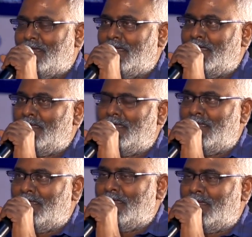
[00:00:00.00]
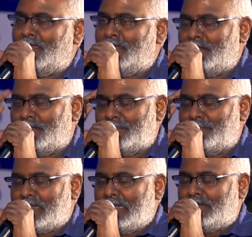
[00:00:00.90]
I, I, I,
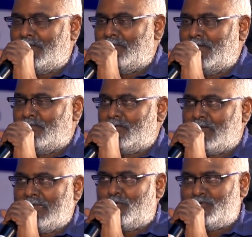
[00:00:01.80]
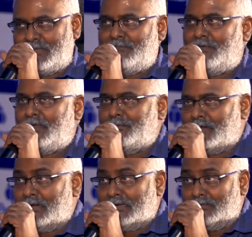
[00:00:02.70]
I'm recollecting, when you are talking about selfie, I'm
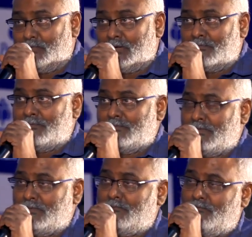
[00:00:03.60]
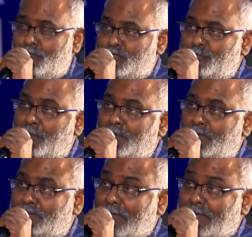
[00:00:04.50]
recollecting one of the most popular